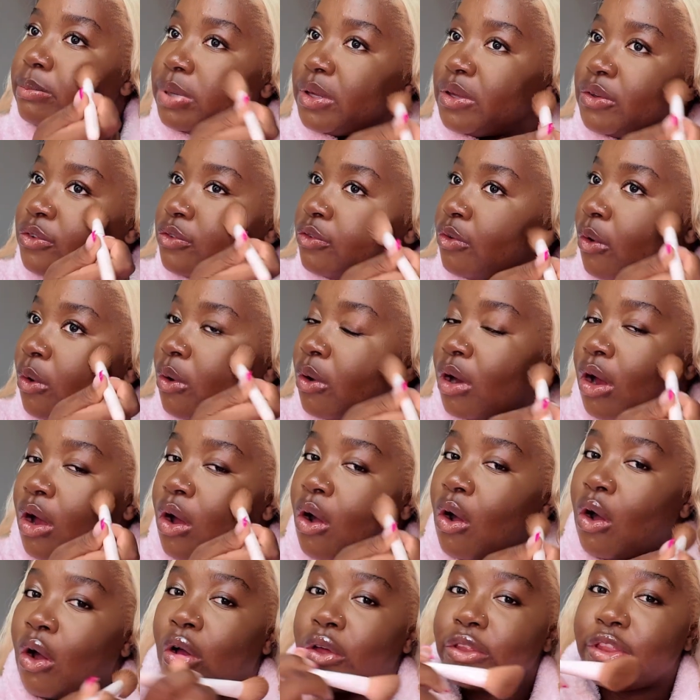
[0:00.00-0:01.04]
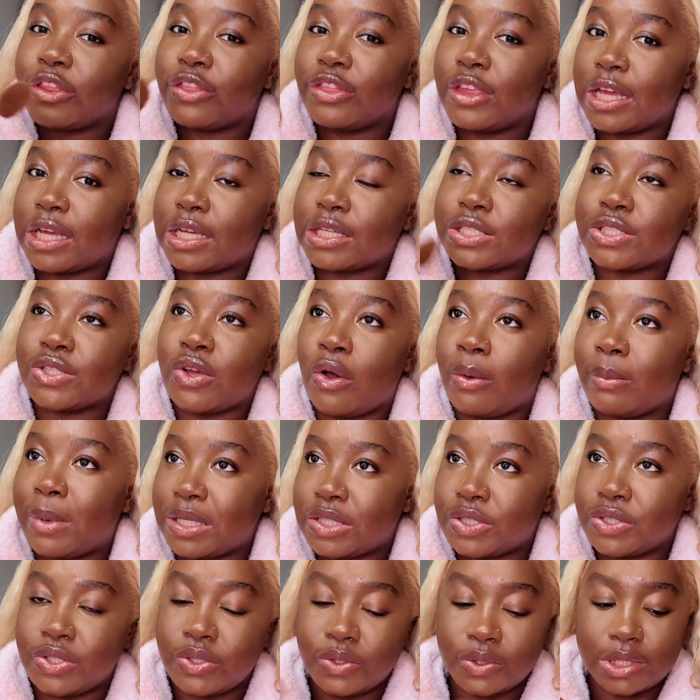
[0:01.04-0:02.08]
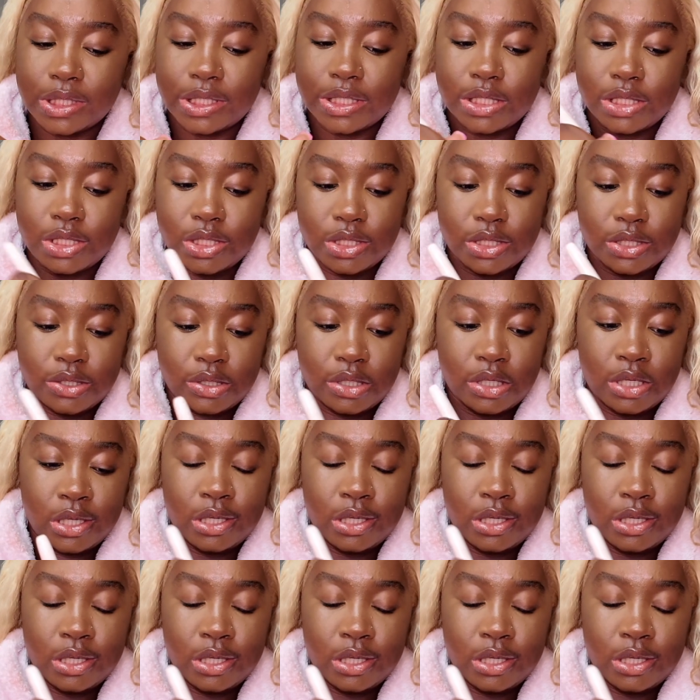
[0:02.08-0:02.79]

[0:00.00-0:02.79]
before all the things on my to-do list.